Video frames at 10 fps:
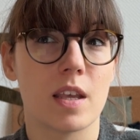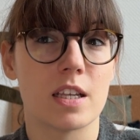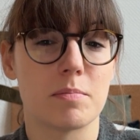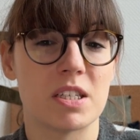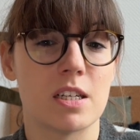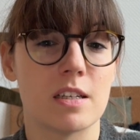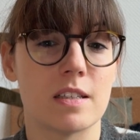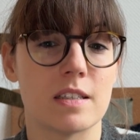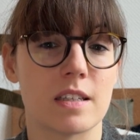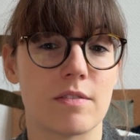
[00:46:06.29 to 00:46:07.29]
especially
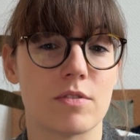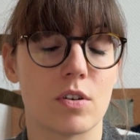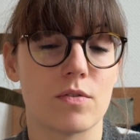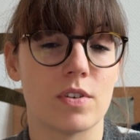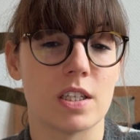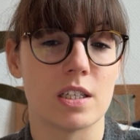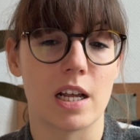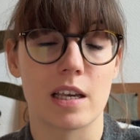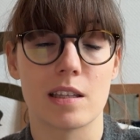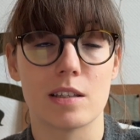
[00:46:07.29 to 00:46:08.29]
since I've not finished
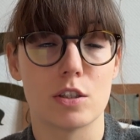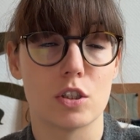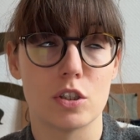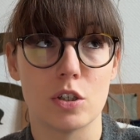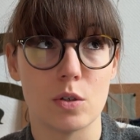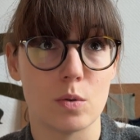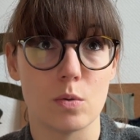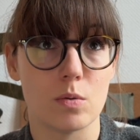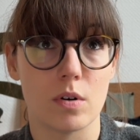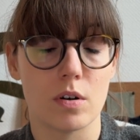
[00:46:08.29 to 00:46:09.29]
like
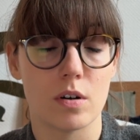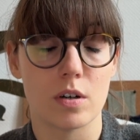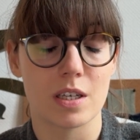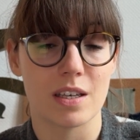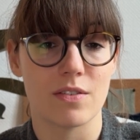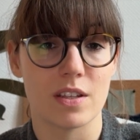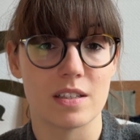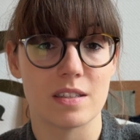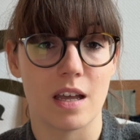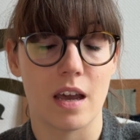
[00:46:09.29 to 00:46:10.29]
2 gift
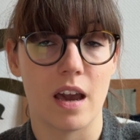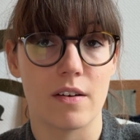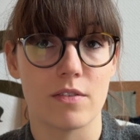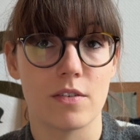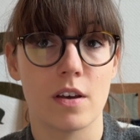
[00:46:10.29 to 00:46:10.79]
knits that